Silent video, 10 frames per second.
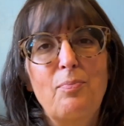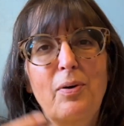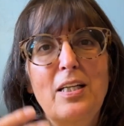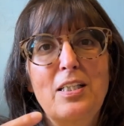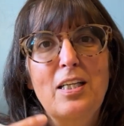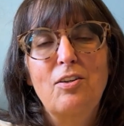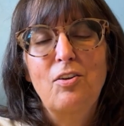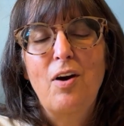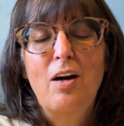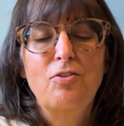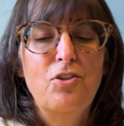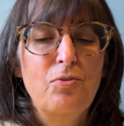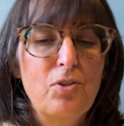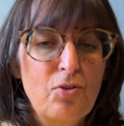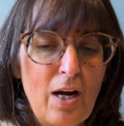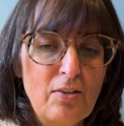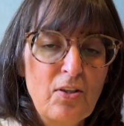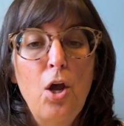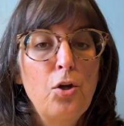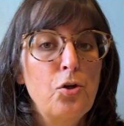but I didn't know how to address.
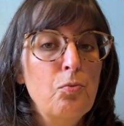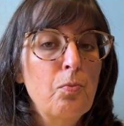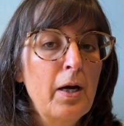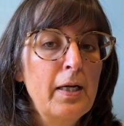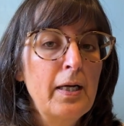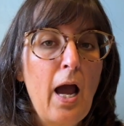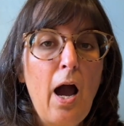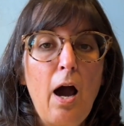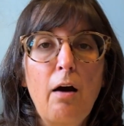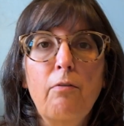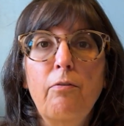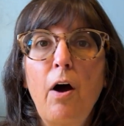You might have